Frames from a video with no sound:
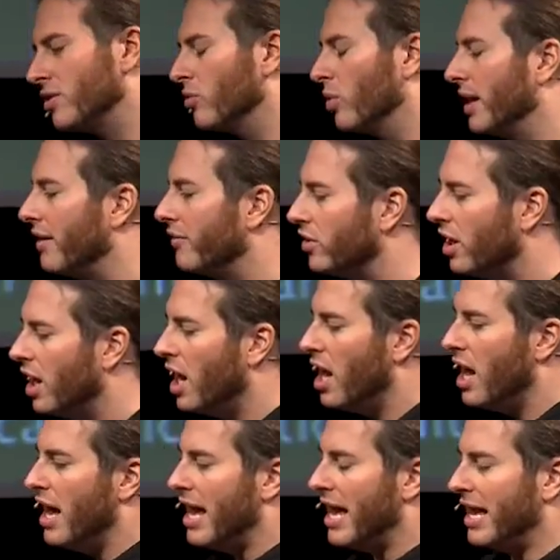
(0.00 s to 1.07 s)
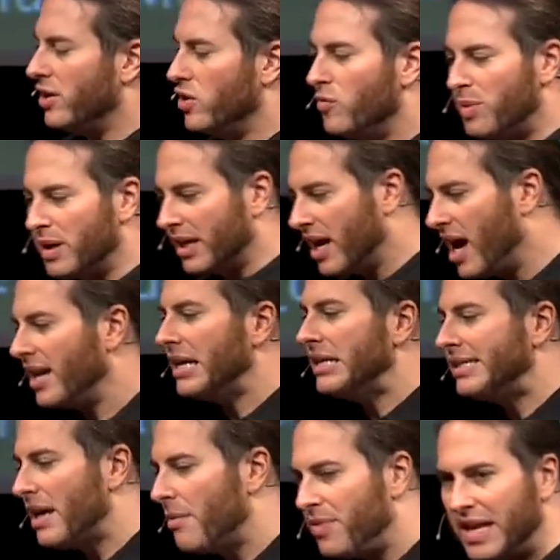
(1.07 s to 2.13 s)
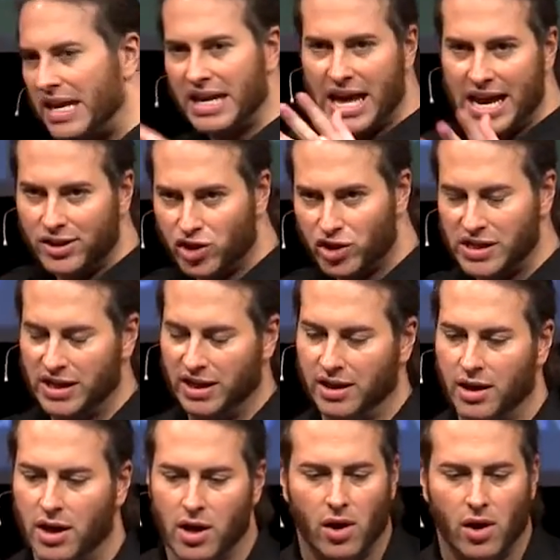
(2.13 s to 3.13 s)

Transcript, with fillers: or whatever, you've been cutting something in HD,